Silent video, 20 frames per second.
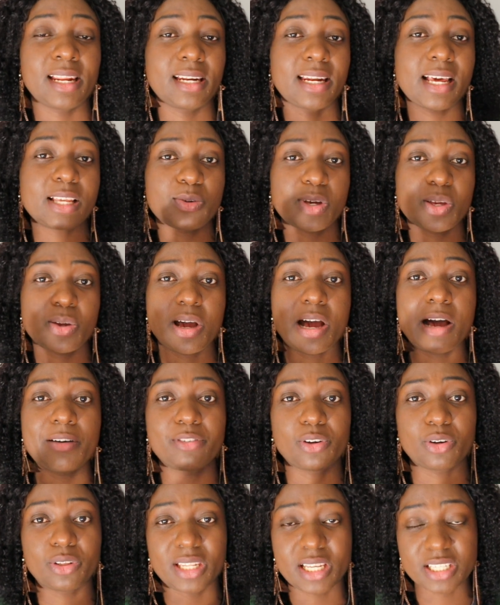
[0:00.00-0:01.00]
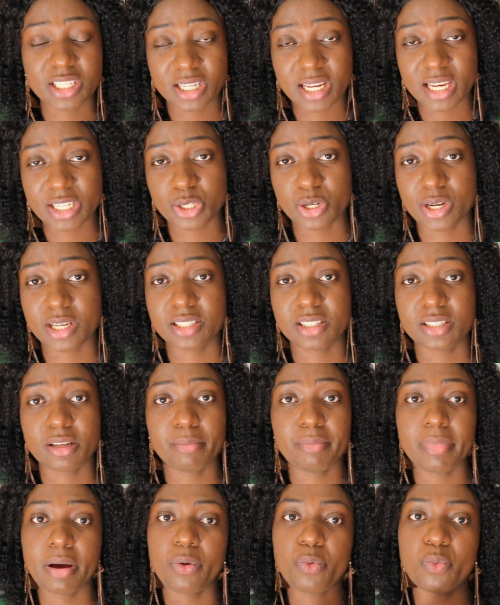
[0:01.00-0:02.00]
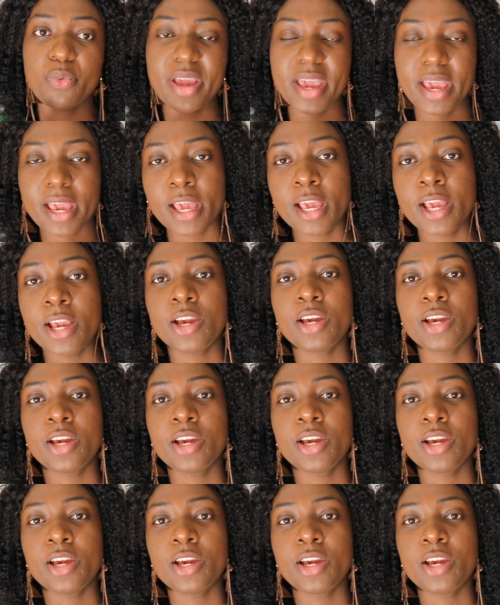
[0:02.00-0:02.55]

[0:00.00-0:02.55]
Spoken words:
and that's where you have your national insurance number, where